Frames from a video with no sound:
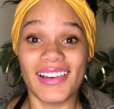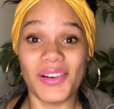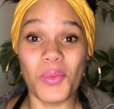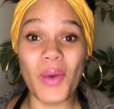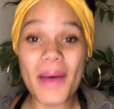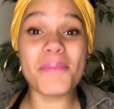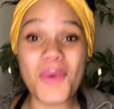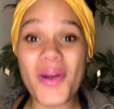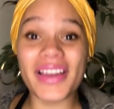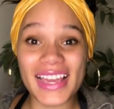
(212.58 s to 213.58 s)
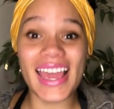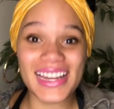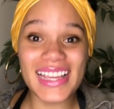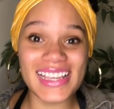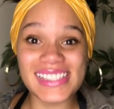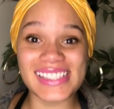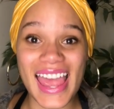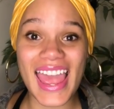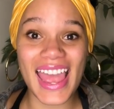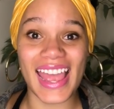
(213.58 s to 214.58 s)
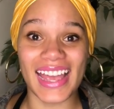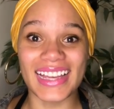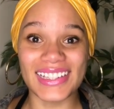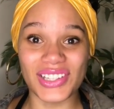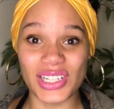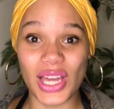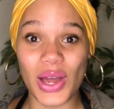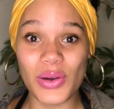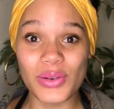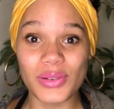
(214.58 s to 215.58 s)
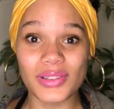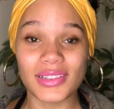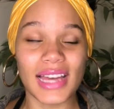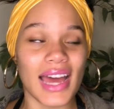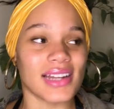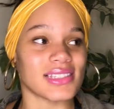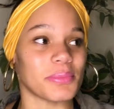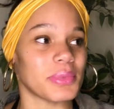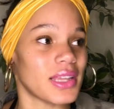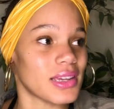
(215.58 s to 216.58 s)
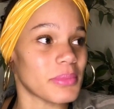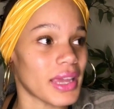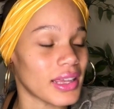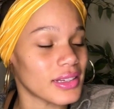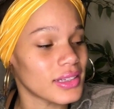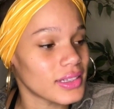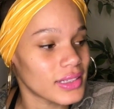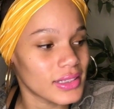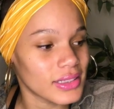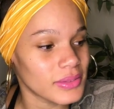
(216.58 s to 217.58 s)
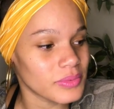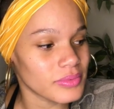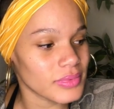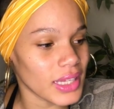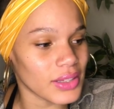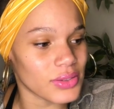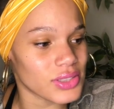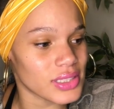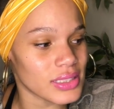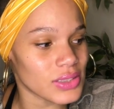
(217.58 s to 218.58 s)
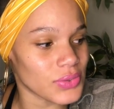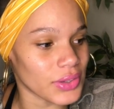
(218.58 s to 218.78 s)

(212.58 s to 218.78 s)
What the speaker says: What more can he say? God is the plug, man. Thank you, Jesus.